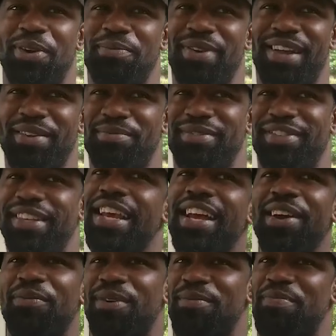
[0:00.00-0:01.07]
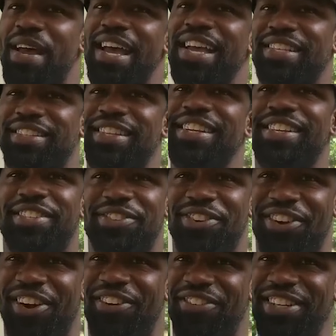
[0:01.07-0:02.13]
I'm like, nigga, we're past this.
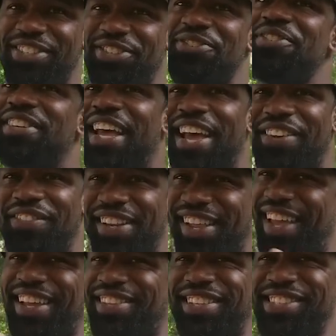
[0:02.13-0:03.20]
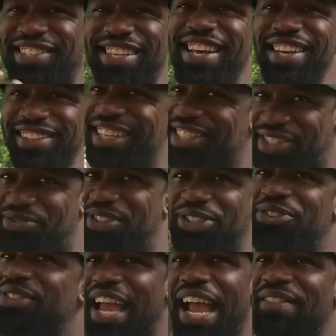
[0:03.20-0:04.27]
You're already shooting at me. Like, this is what
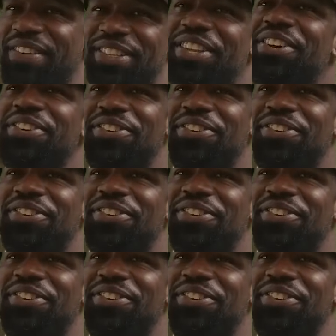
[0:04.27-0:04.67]
you came to do.